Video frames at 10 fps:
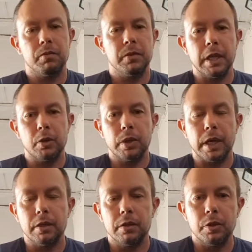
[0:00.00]
that we
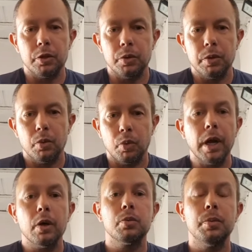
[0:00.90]
can do
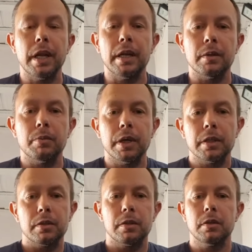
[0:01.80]
without building,
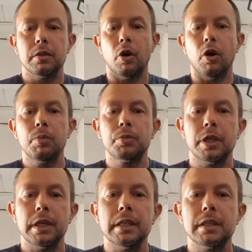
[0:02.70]
but the
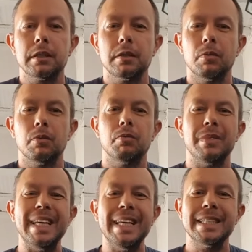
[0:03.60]
option is
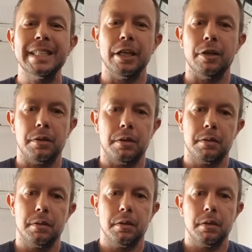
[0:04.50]
easier,
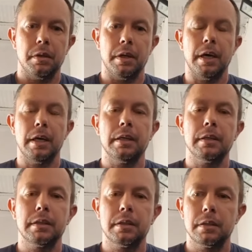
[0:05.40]
and
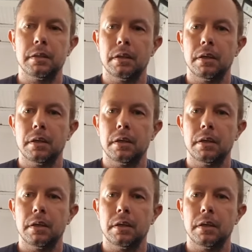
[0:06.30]
it's,